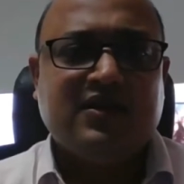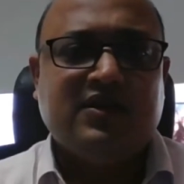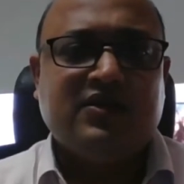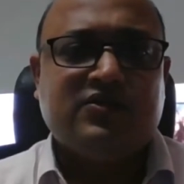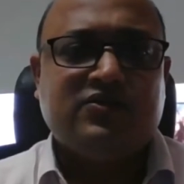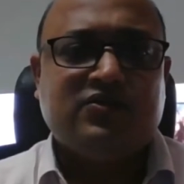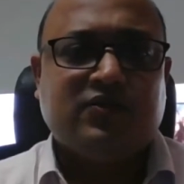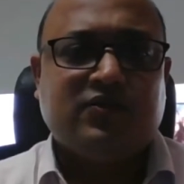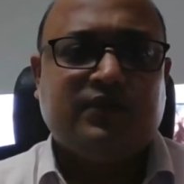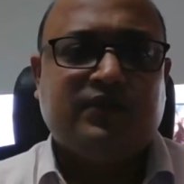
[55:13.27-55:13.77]

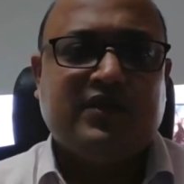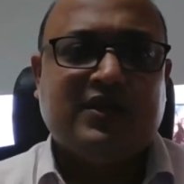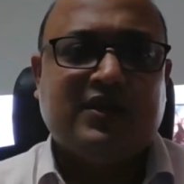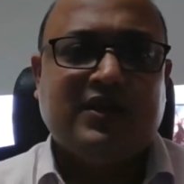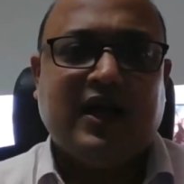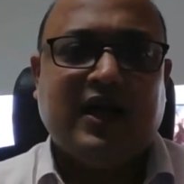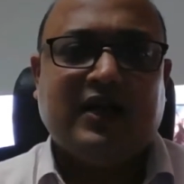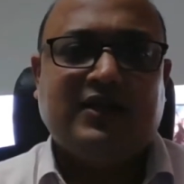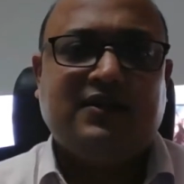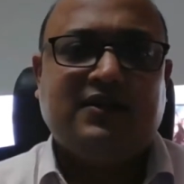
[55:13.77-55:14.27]
So
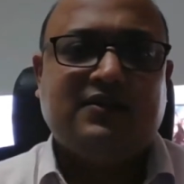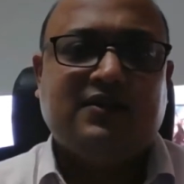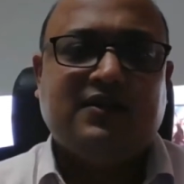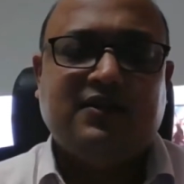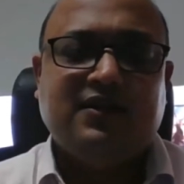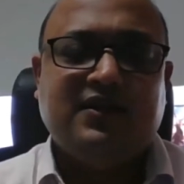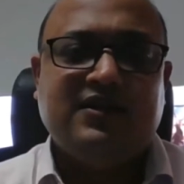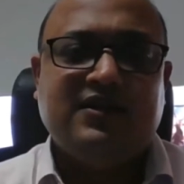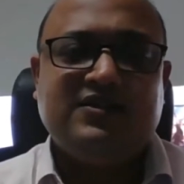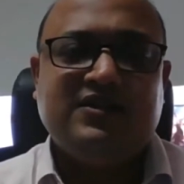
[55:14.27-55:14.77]
I think the
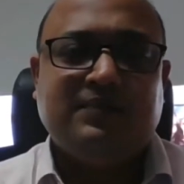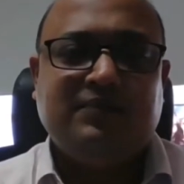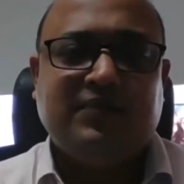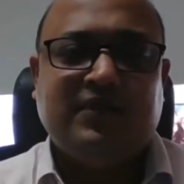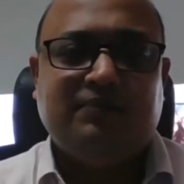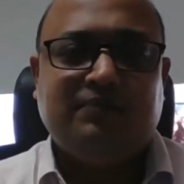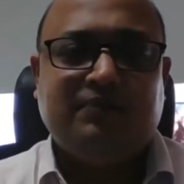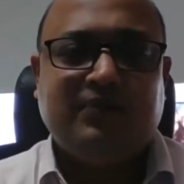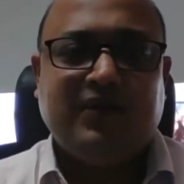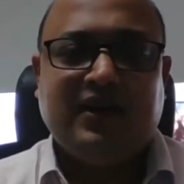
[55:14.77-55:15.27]
leadership
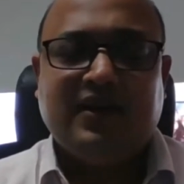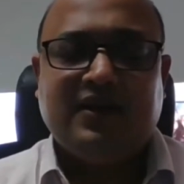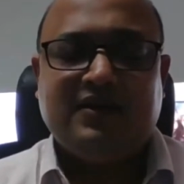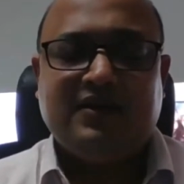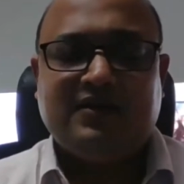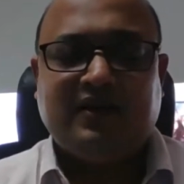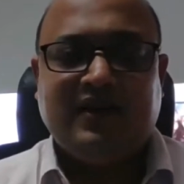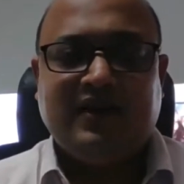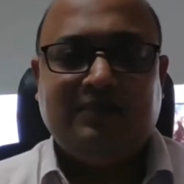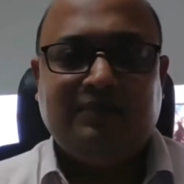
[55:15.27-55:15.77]

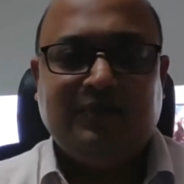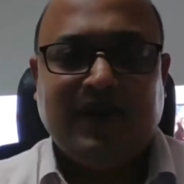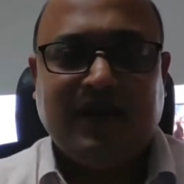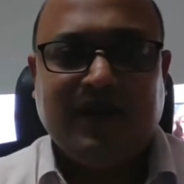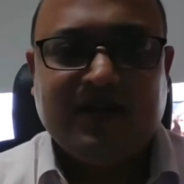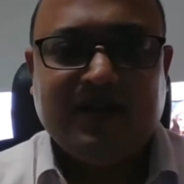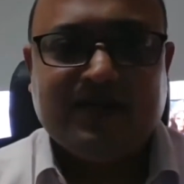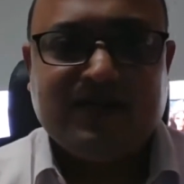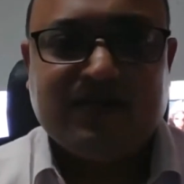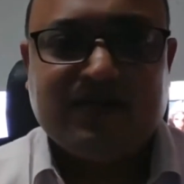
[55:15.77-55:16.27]
team
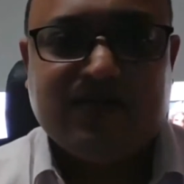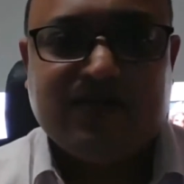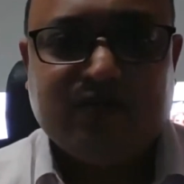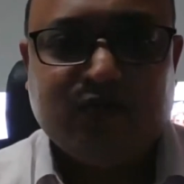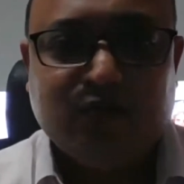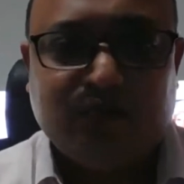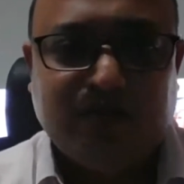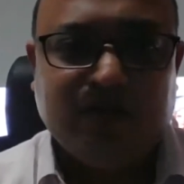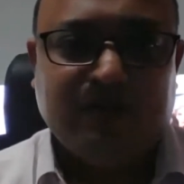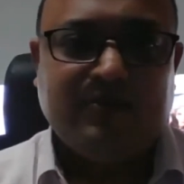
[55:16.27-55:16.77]
played a
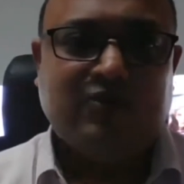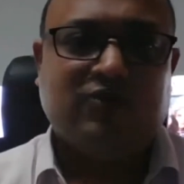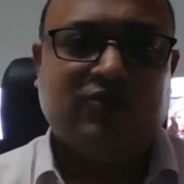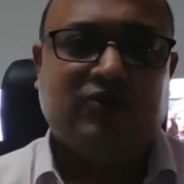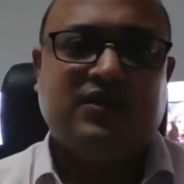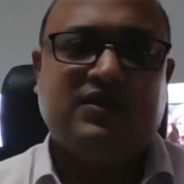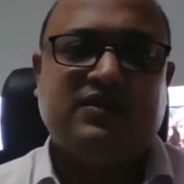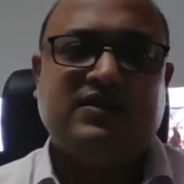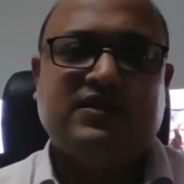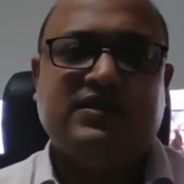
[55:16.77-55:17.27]
superb
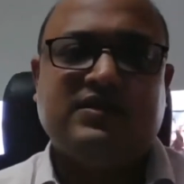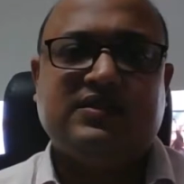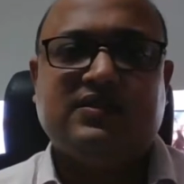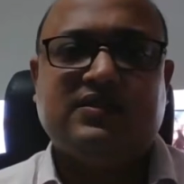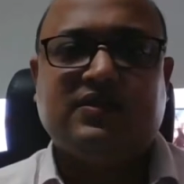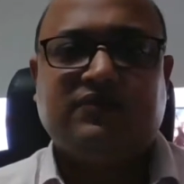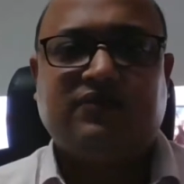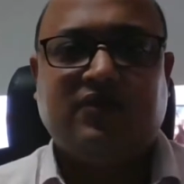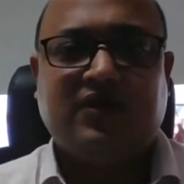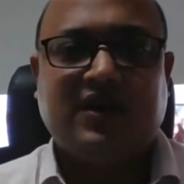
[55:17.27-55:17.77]
role in
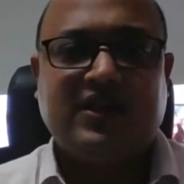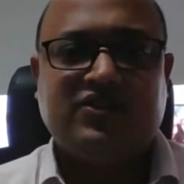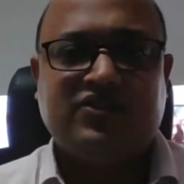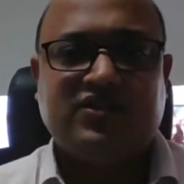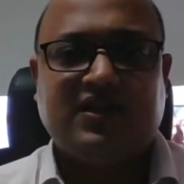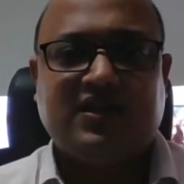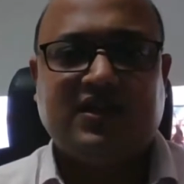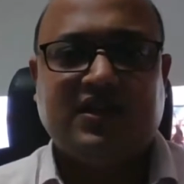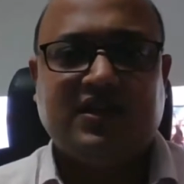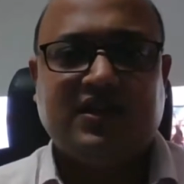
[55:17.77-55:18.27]
this for
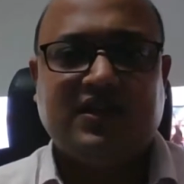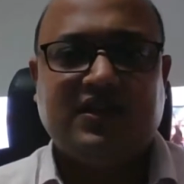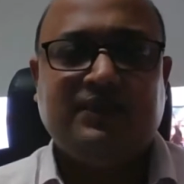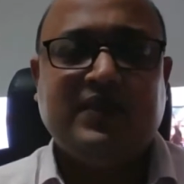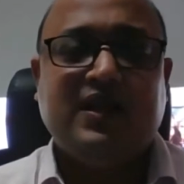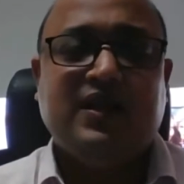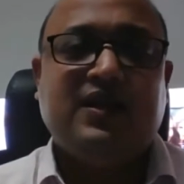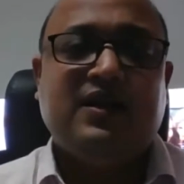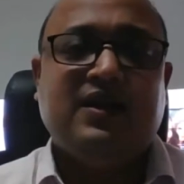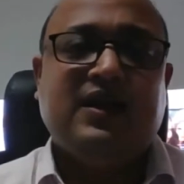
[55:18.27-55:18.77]
HRI.
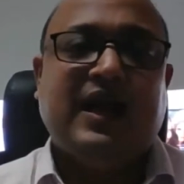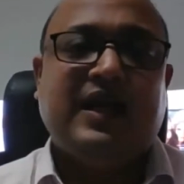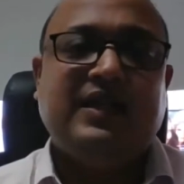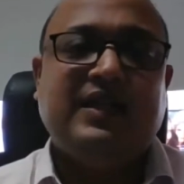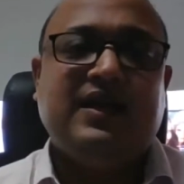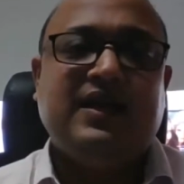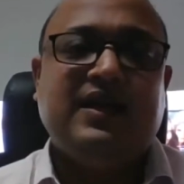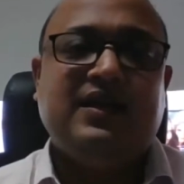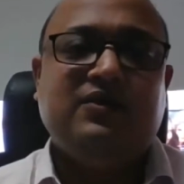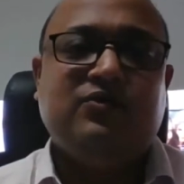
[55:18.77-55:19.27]

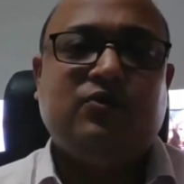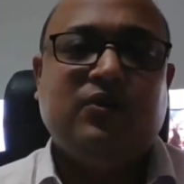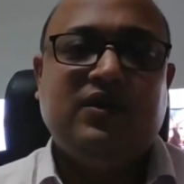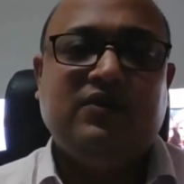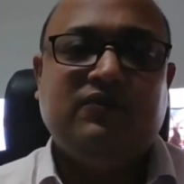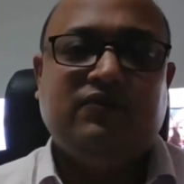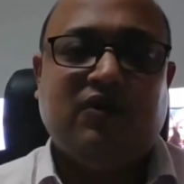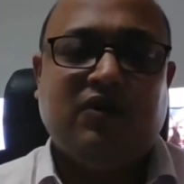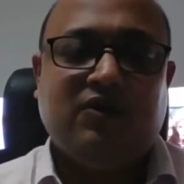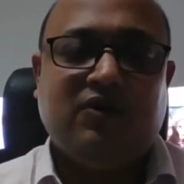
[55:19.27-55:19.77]
And then
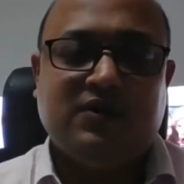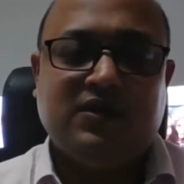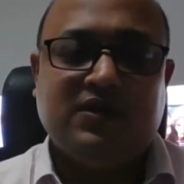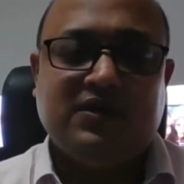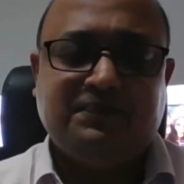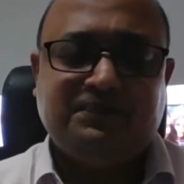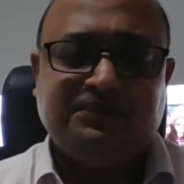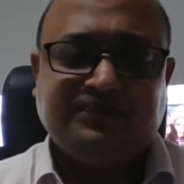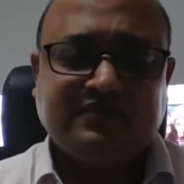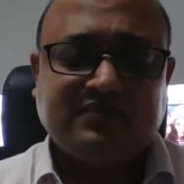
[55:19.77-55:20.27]
going
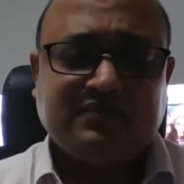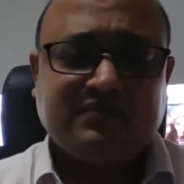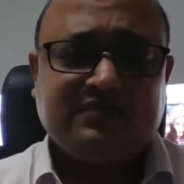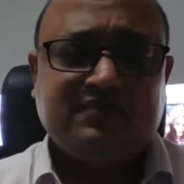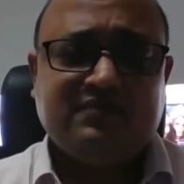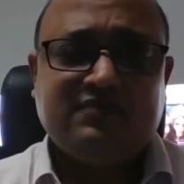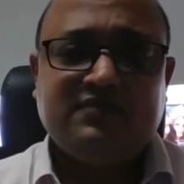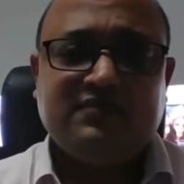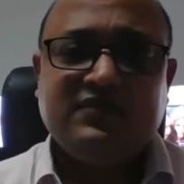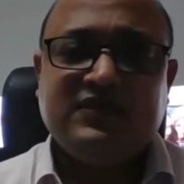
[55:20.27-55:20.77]
forward,
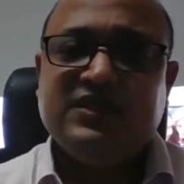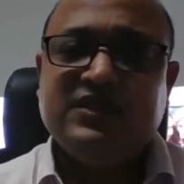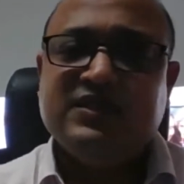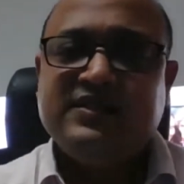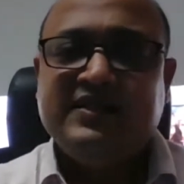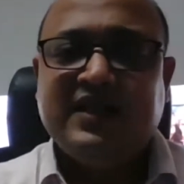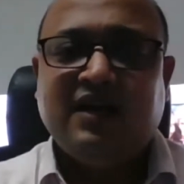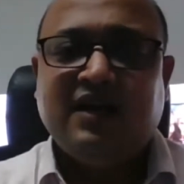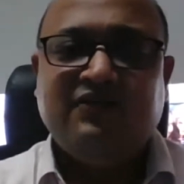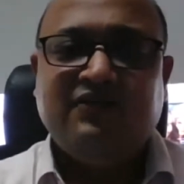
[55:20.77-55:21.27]

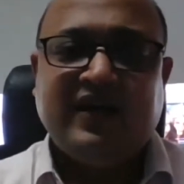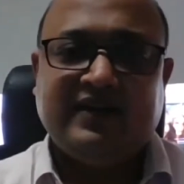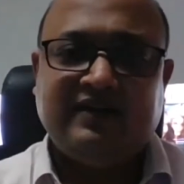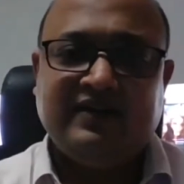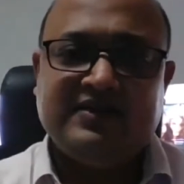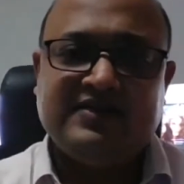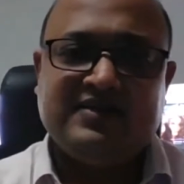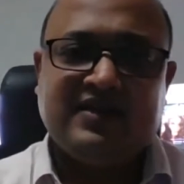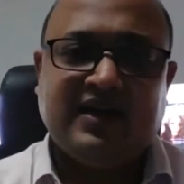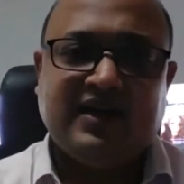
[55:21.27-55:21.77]
see, our
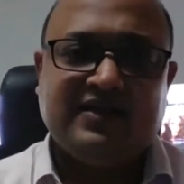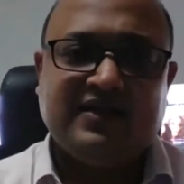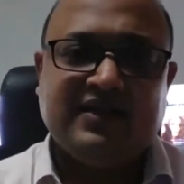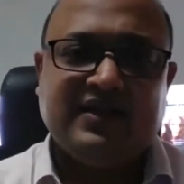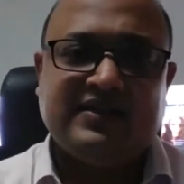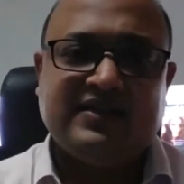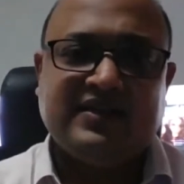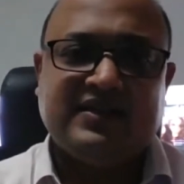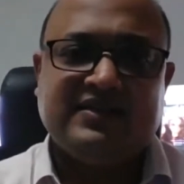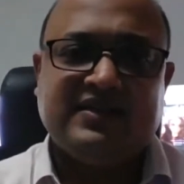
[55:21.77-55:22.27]
factory started,
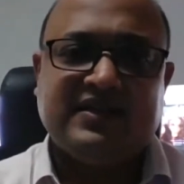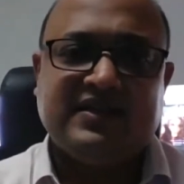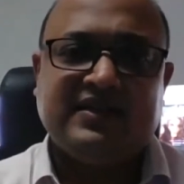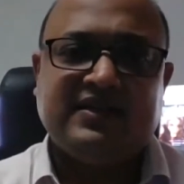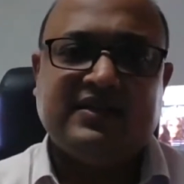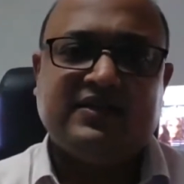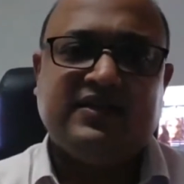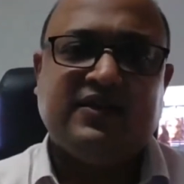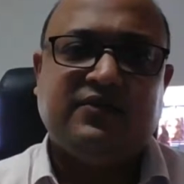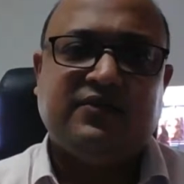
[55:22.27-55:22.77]
as I
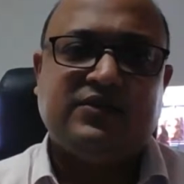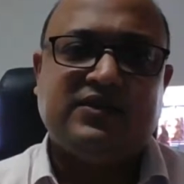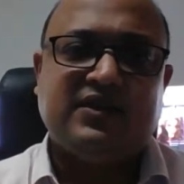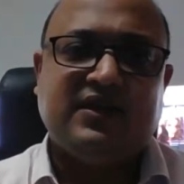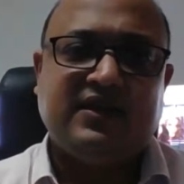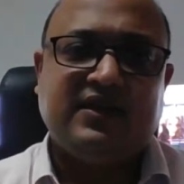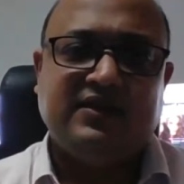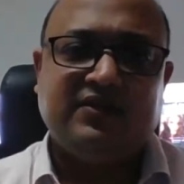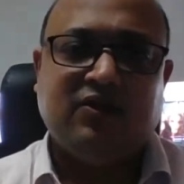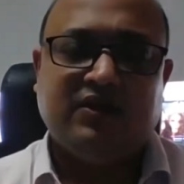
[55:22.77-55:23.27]
said, there was
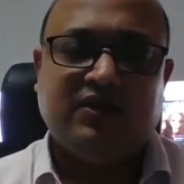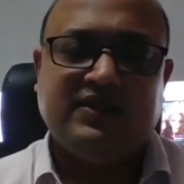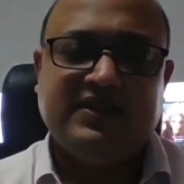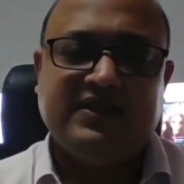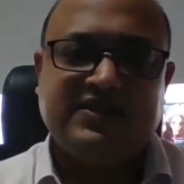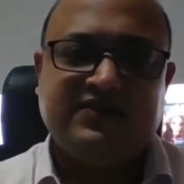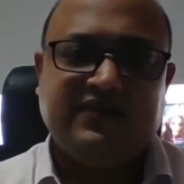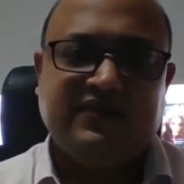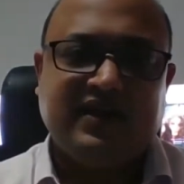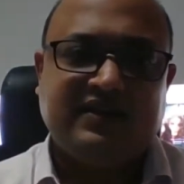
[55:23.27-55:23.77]
our
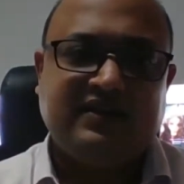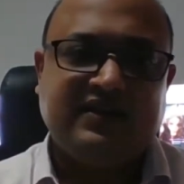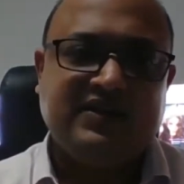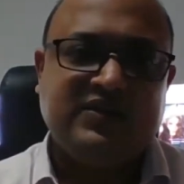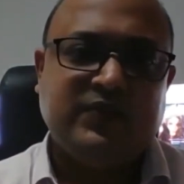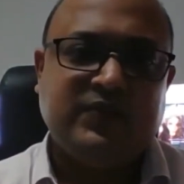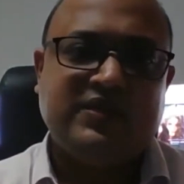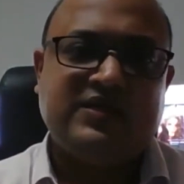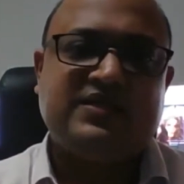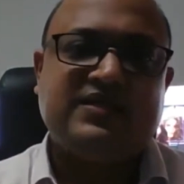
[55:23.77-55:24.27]
Northeast
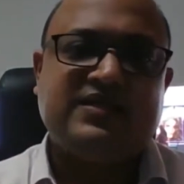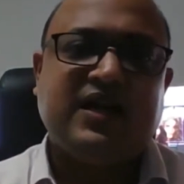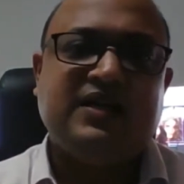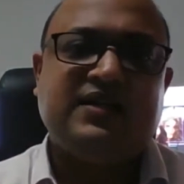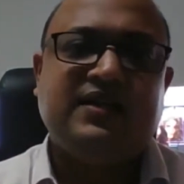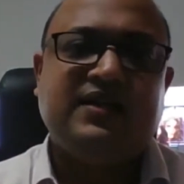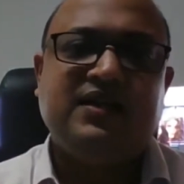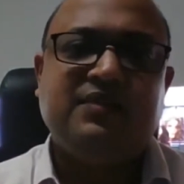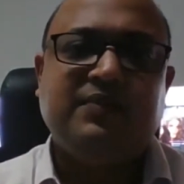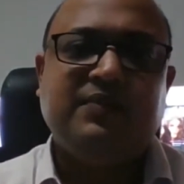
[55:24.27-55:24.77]
factories, which
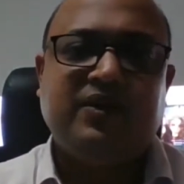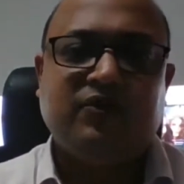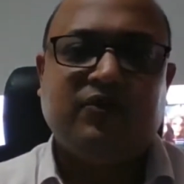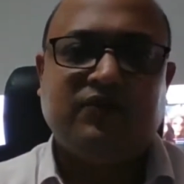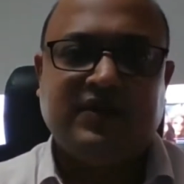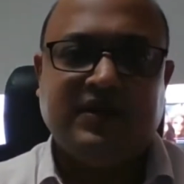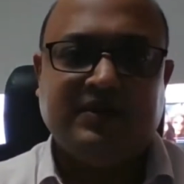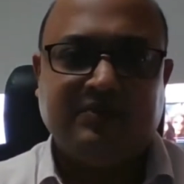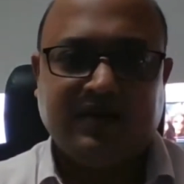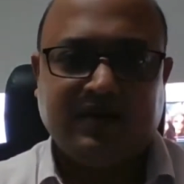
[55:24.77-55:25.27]
started in mid
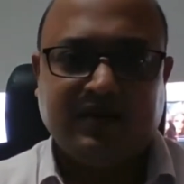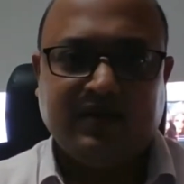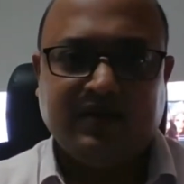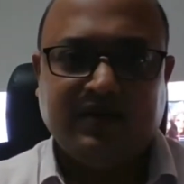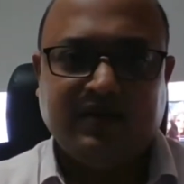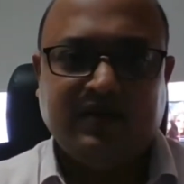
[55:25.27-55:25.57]
of April.